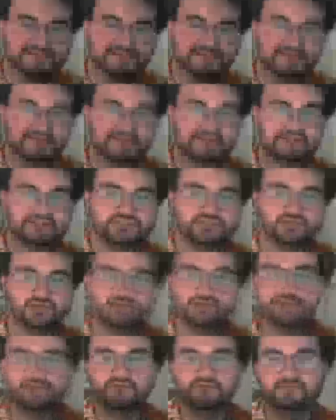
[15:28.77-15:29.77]
here and show
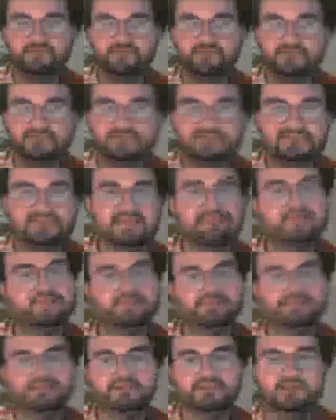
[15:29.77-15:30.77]
you this
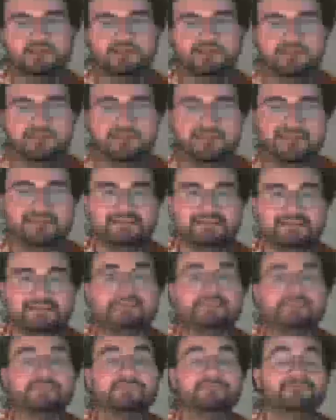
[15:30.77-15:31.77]
image is of
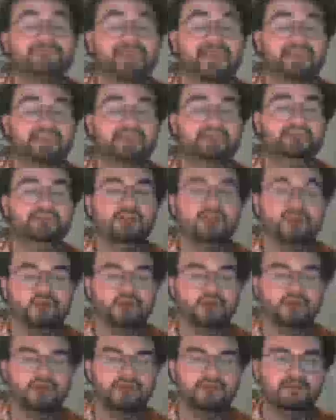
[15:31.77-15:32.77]
Faneuil
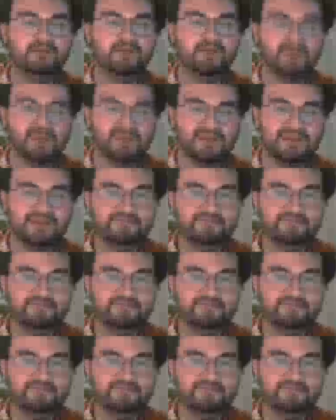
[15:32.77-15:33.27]
Hall, and